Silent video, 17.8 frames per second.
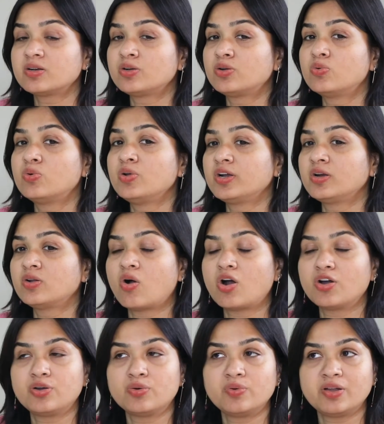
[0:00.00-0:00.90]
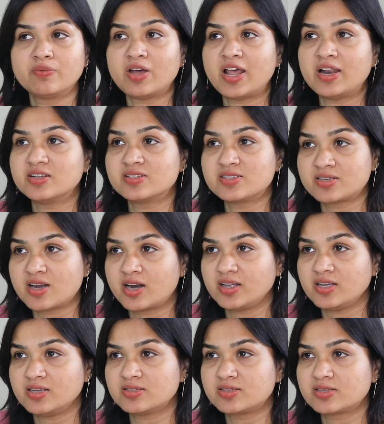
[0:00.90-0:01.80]
not doing well in
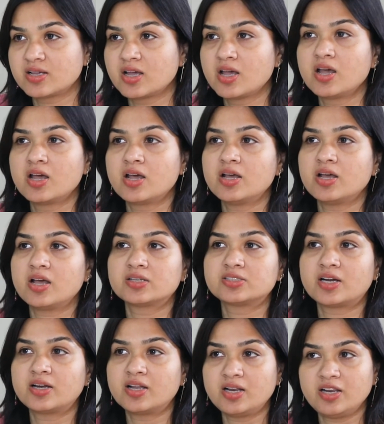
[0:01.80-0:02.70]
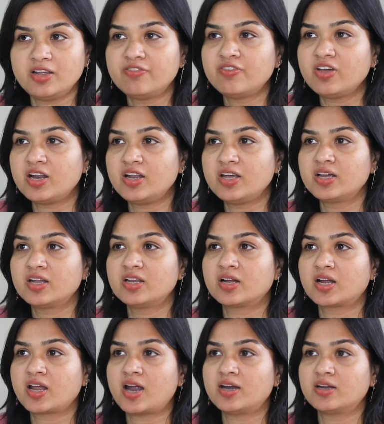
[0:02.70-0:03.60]
studies, suddenly failing in
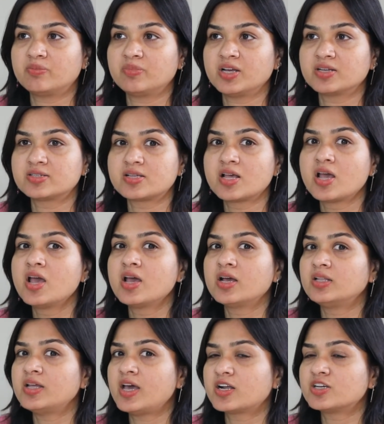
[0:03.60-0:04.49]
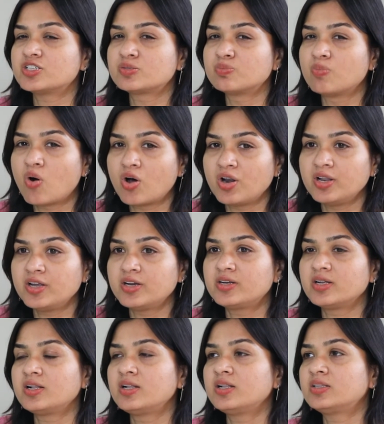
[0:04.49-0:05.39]
academics. There are small
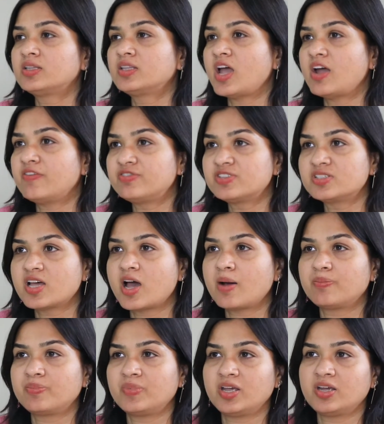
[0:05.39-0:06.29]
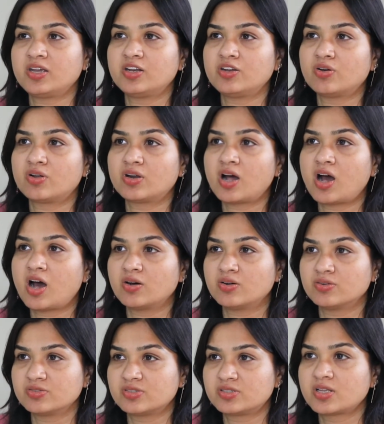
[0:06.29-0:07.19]
little thefts happening in your
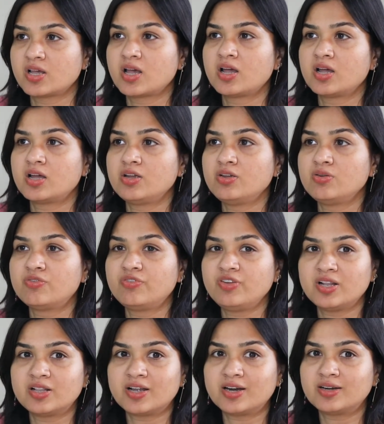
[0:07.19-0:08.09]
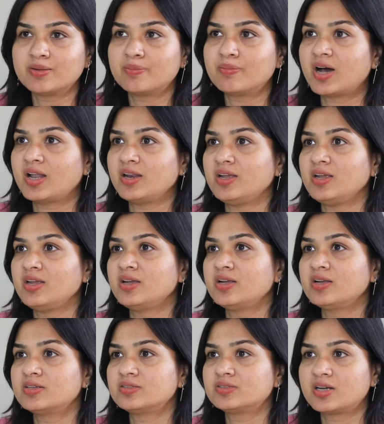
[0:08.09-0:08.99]
house. You feel that the
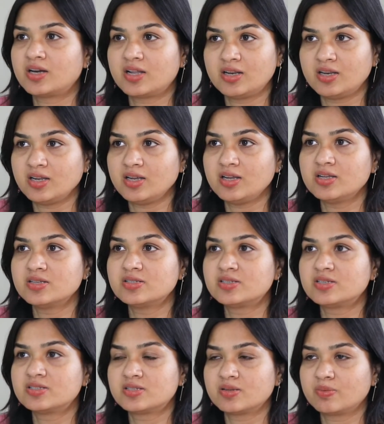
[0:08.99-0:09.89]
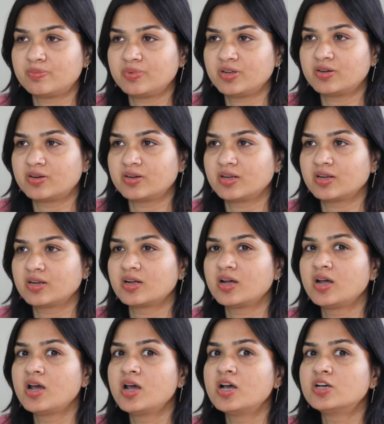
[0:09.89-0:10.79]
money suddenly is disappearing.
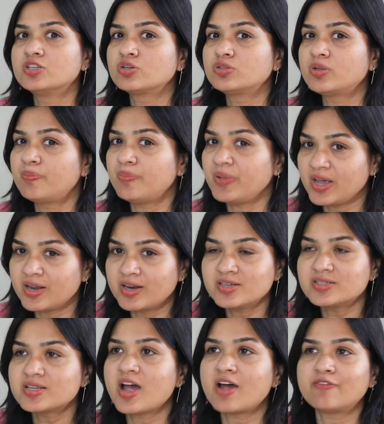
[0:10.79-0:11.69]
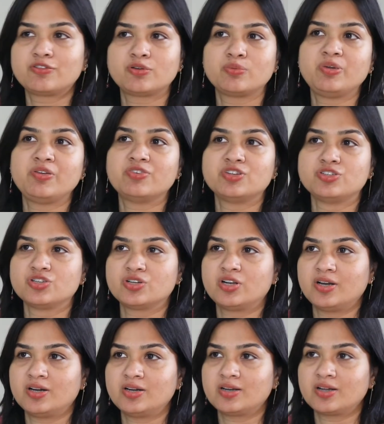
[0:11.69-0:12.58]
So the parents have to be
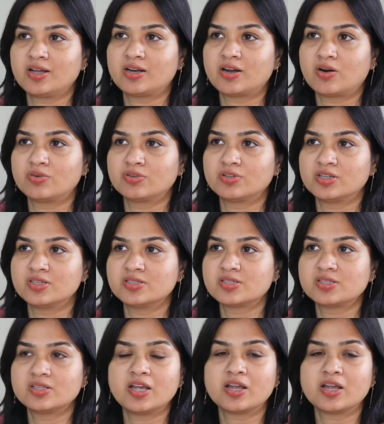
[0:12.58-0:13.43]
vigilant around this.